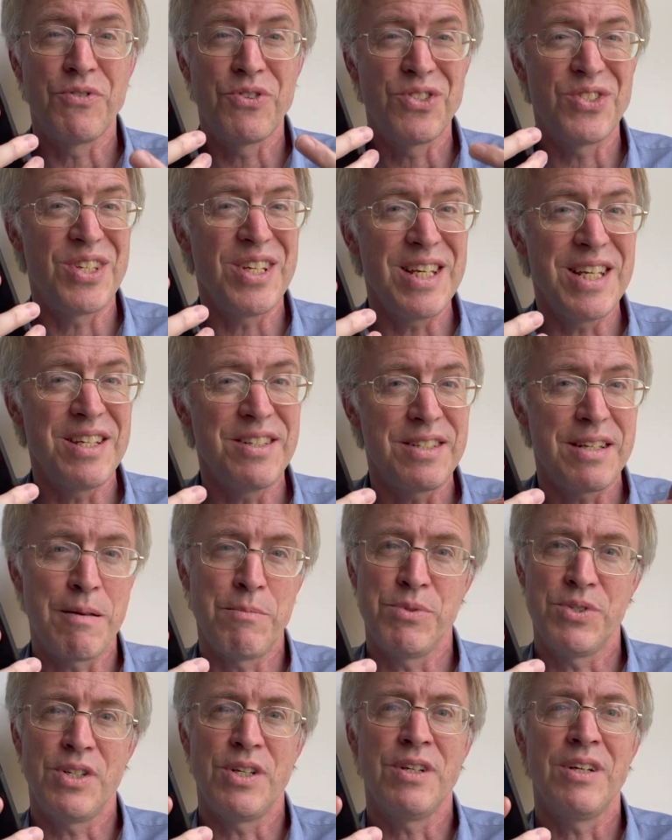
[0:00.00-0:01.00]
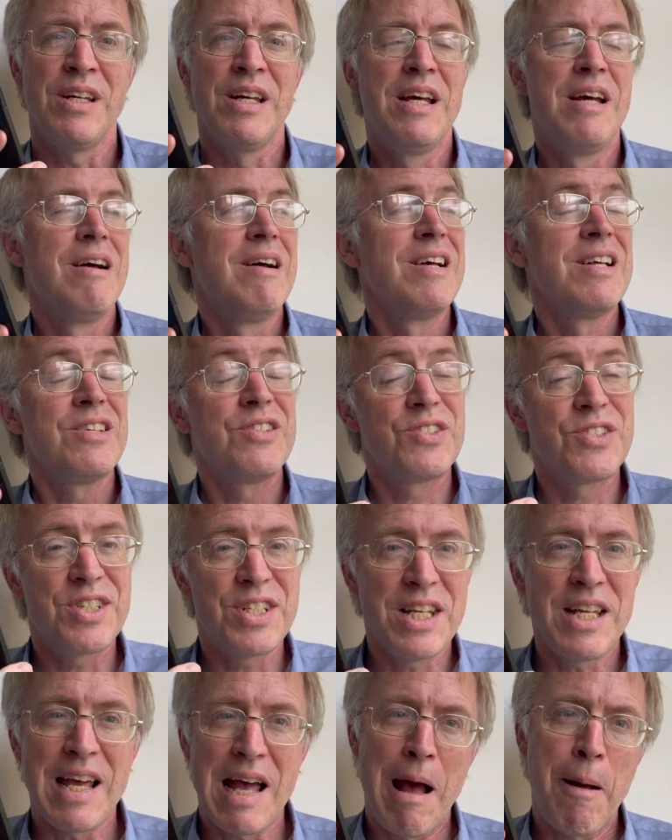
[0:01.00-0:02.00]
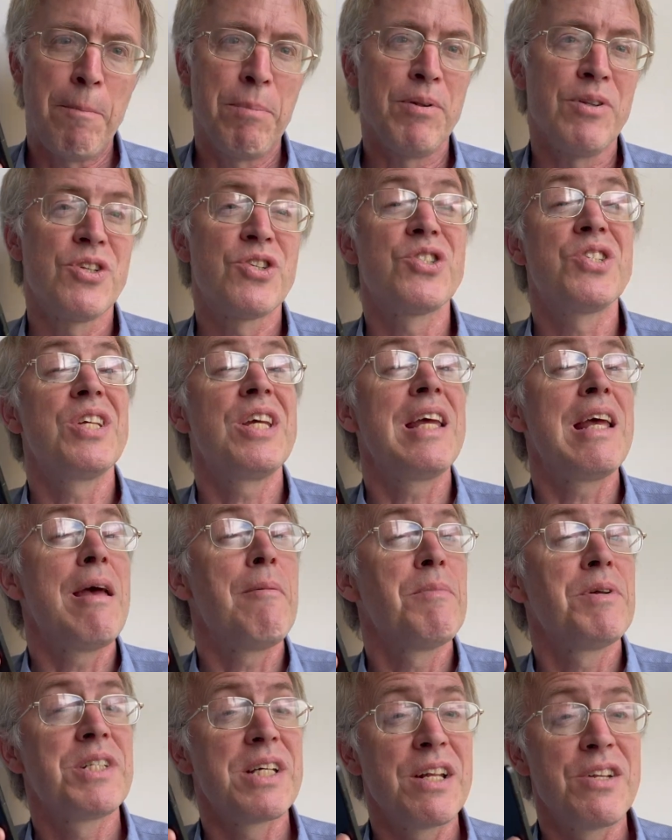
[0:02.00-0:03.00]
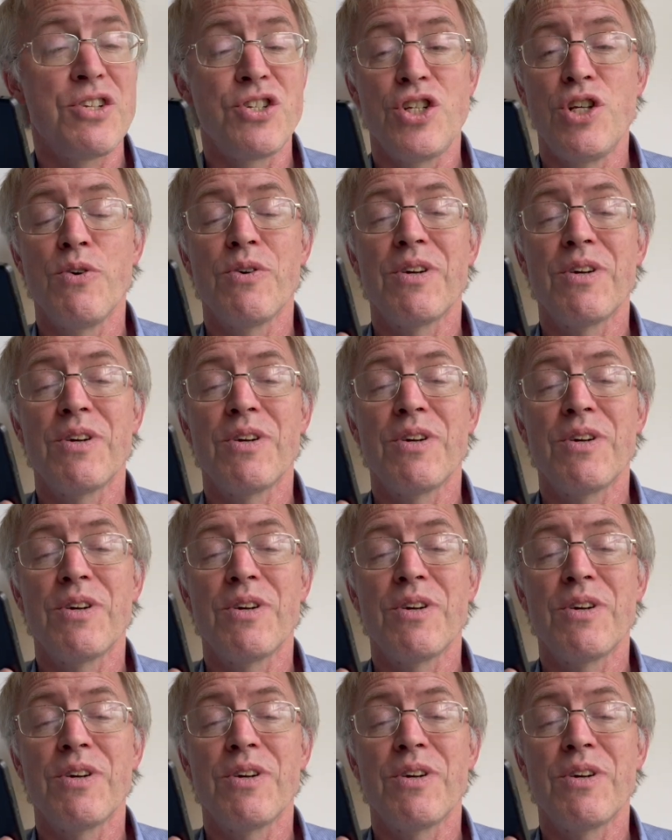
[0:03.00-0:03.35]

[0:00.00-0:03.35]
See Samsung, see Apple, see imitators. You